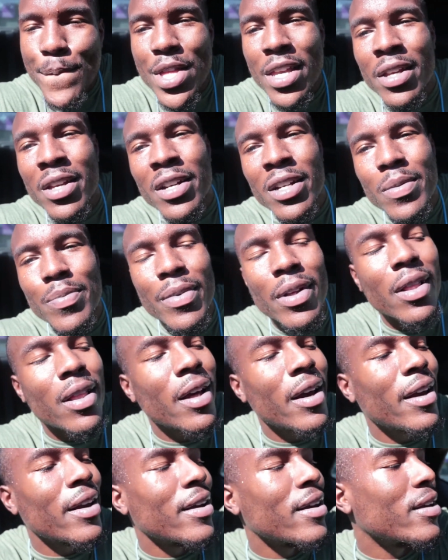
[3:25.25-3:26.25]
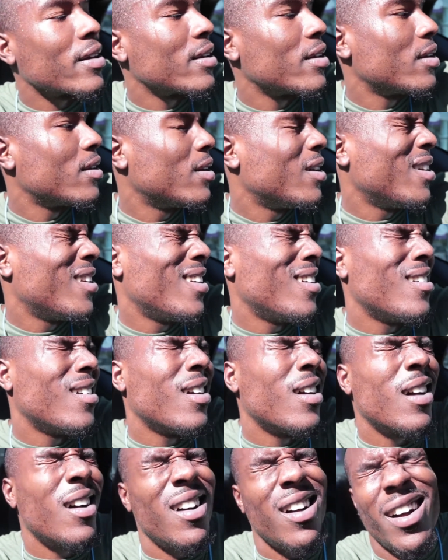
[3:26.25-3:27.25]
It could be like
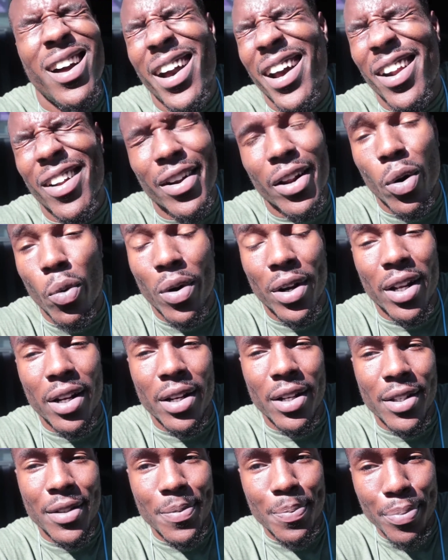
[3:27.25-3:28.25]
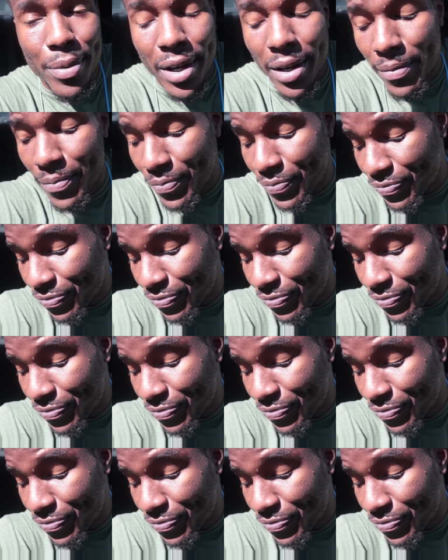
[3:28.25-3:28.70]
I don't know what it is, but